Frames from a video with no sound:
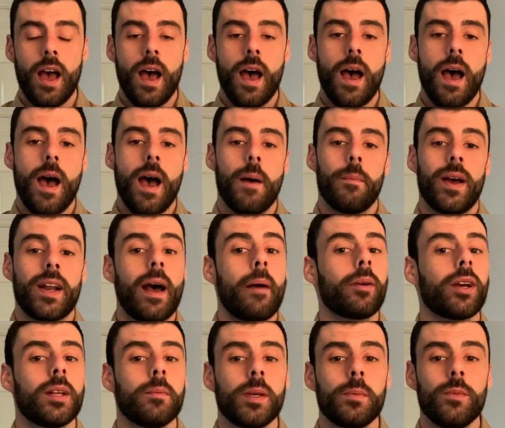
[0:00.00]
And I'm
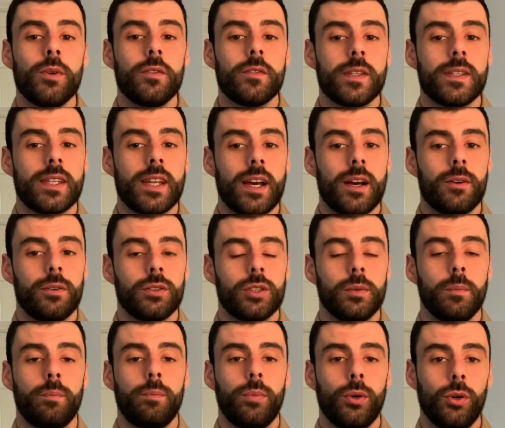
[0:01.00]
going to be moving down to
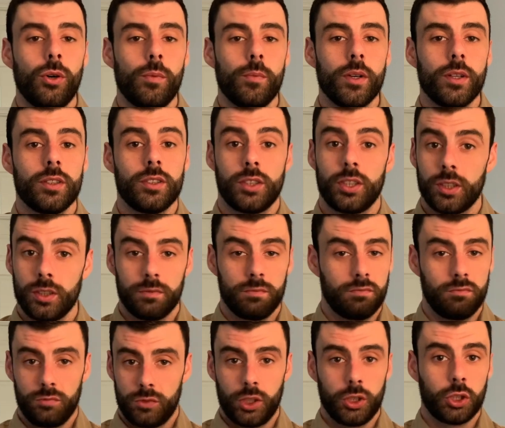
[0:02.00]
Bournemouth to
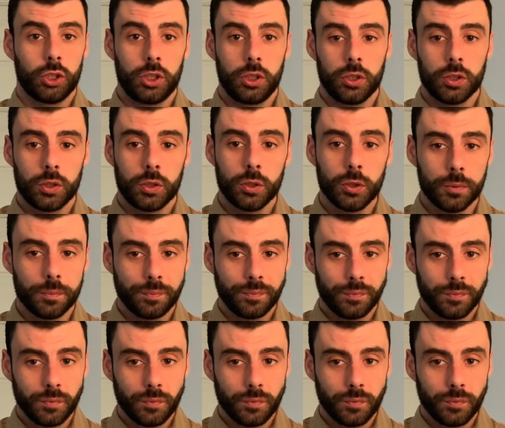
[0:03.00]
join your school.